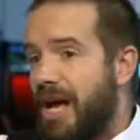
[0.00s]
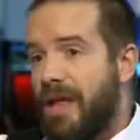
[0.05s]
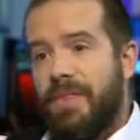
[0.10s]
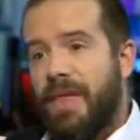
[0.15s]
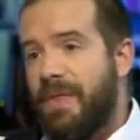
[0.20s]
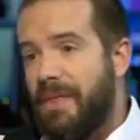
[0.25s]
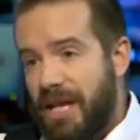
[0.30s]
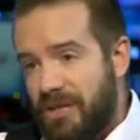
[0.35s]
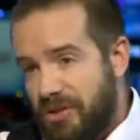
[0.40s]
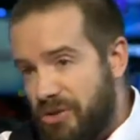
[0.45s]
then
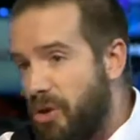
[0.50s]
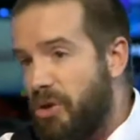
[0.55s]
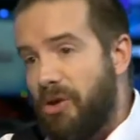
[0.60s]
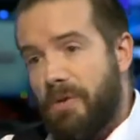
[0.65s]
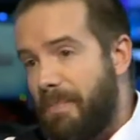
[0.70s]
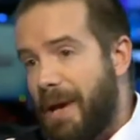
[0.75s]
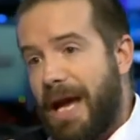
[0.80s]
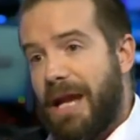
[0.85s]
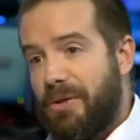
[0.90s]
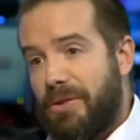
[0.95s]
that's not a
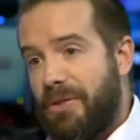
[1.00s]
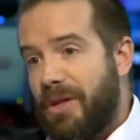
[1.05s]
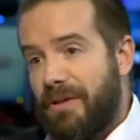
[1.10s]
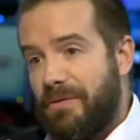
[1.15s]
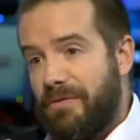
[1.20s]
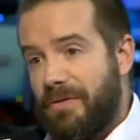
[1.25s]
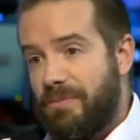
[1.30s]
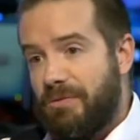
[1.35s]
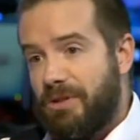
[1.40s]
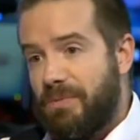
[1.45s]
bad thing
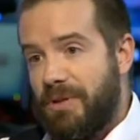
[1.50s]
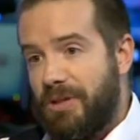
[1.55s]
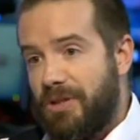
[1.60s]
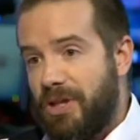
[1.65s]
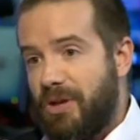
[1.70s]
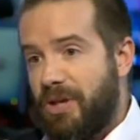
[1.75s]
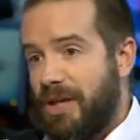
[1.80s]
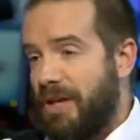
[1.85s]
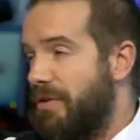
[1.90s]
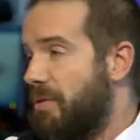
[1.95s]
for him to be
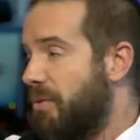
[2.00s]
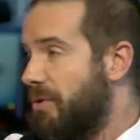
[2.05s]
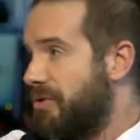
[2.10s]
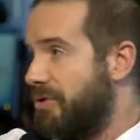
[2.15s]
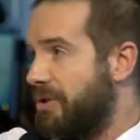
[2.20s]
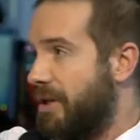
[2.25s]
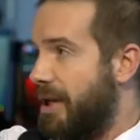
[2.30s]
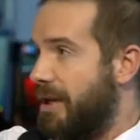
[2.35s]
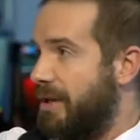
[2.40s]
doing. All this is